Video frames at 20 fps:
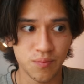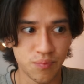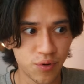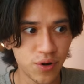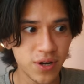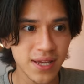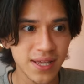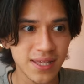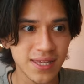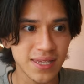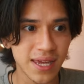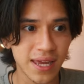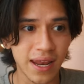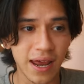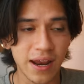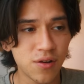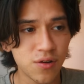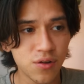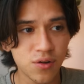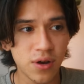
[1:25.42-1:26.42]
pretty insane. I
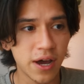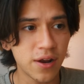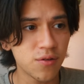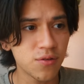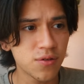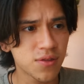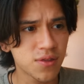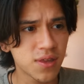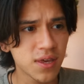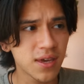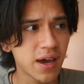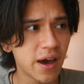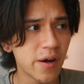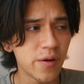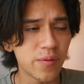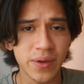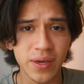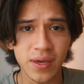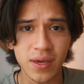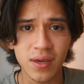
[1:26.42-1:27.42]
don't know, I don't think I'll
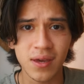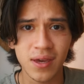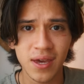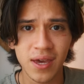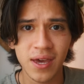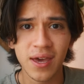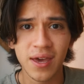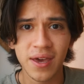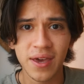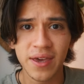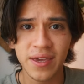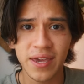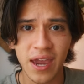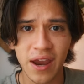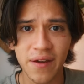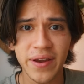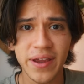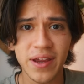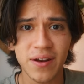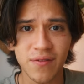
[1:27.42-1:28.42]
be
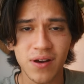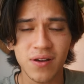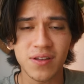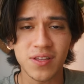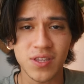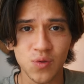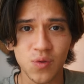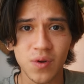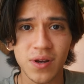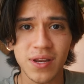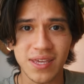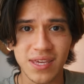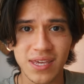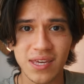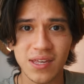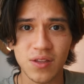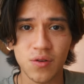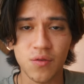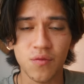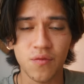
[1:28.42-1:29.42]
carrying around a 20
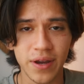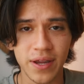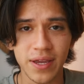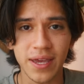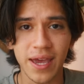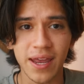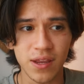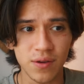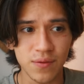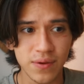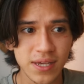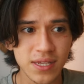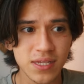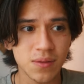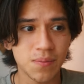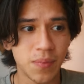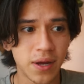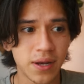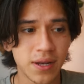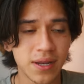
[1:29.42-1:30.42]
kilo rig anyways,
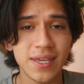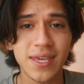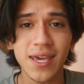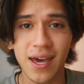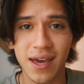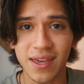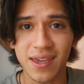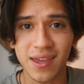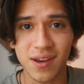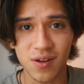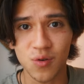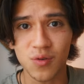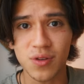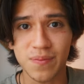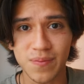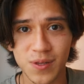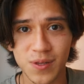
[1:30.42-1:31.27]
but yeah, it can hold up